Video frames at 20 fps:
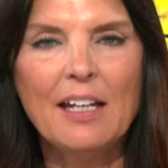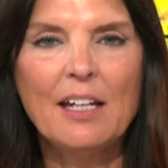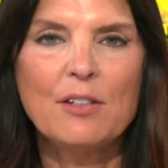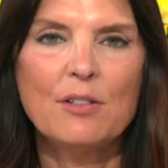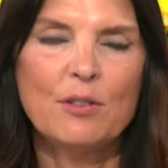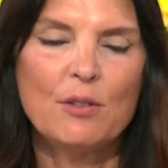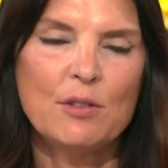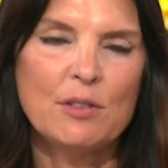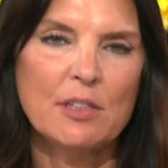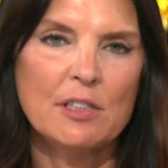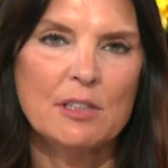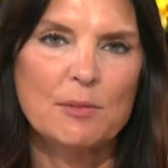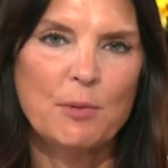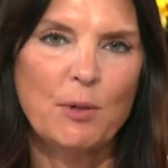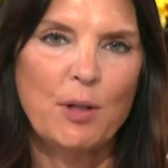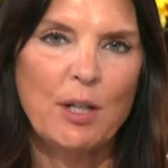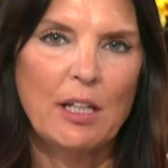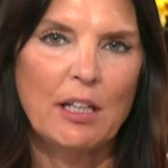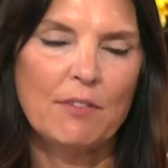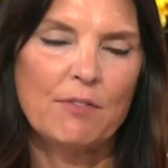Of the news this morning,
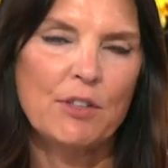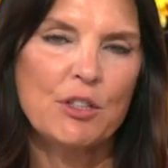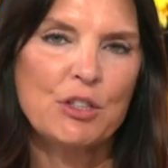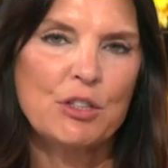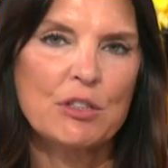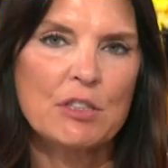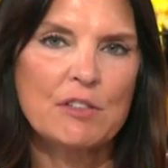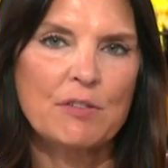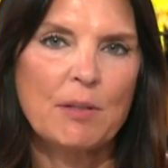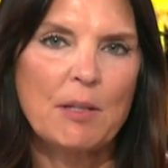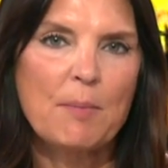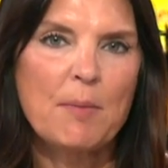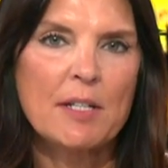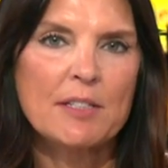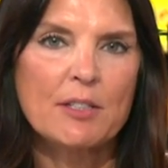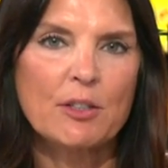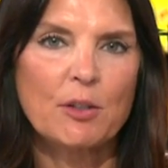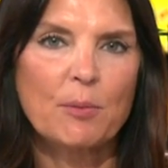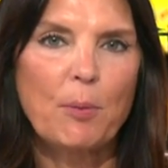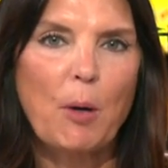officials from the Minnesota
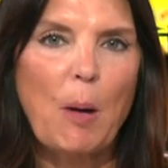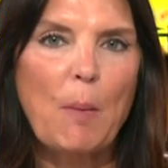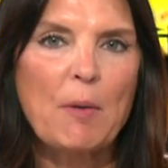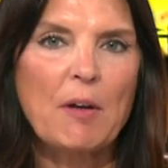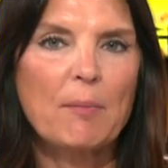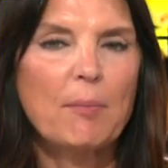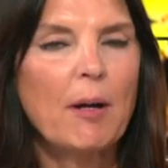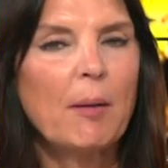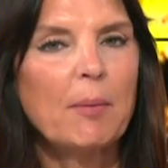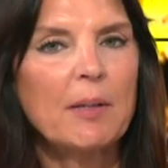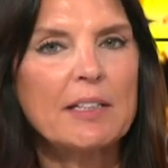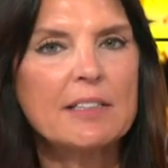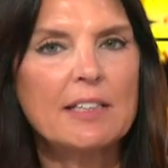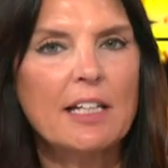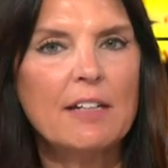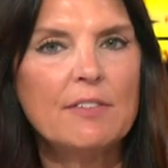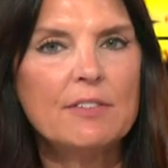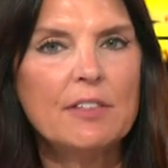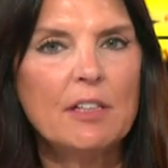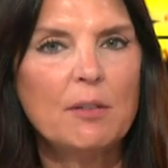Department of Public
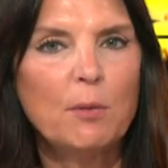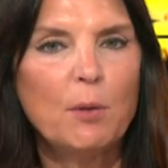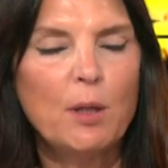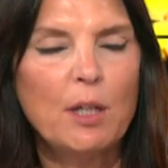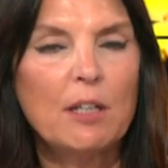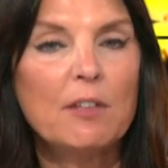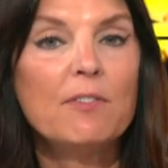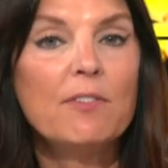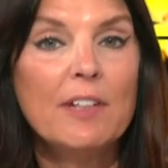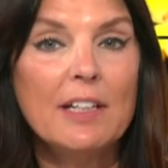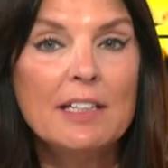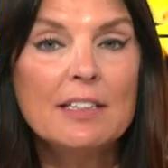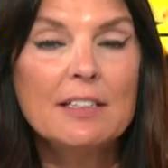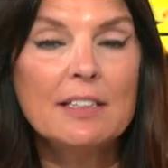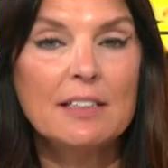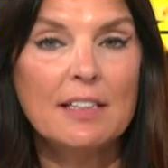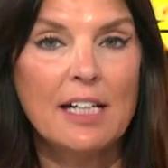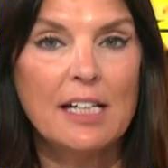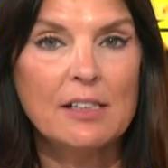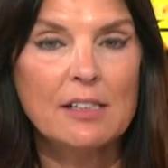Safety will convene
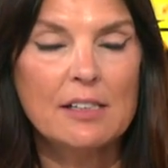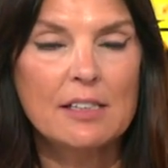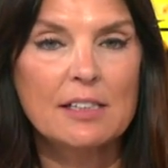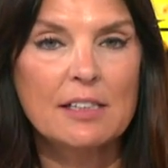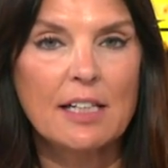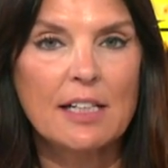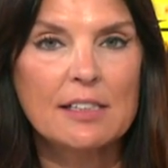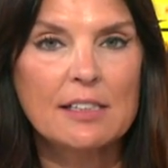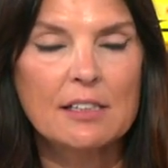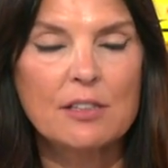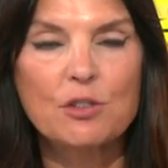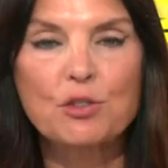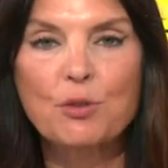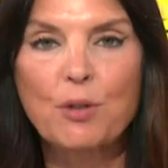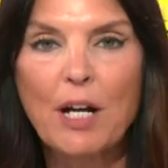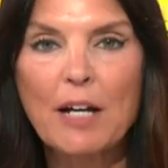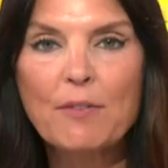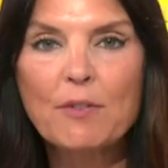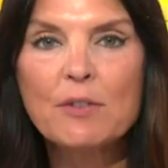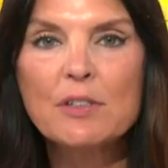today to discuss the
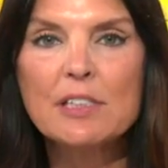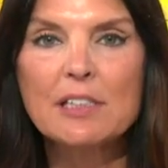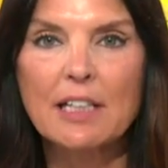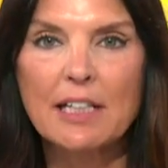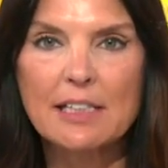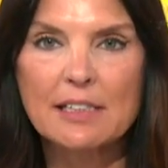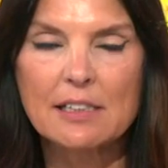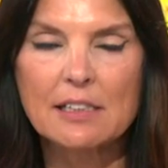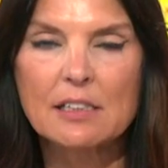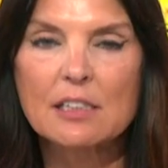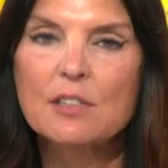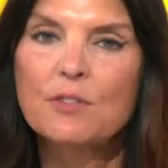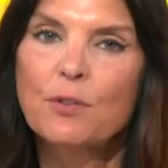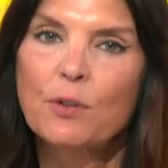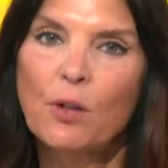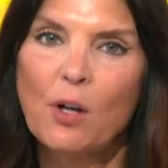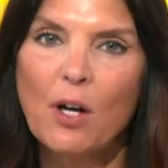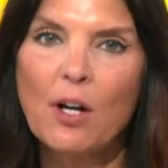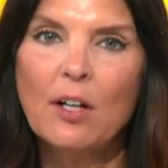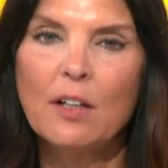Driver's License for
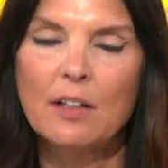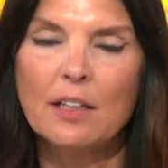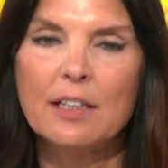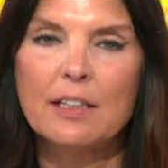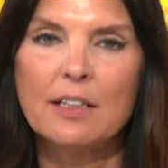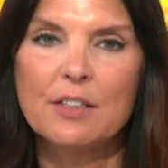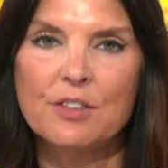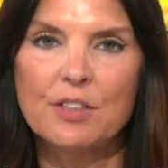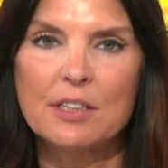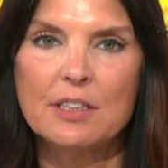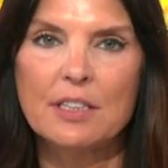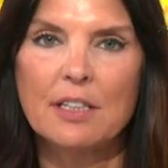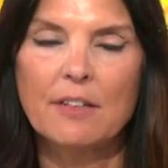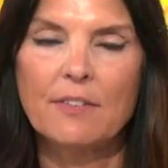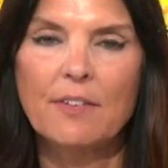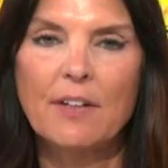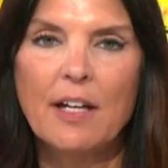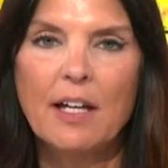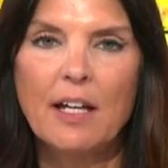All initiative.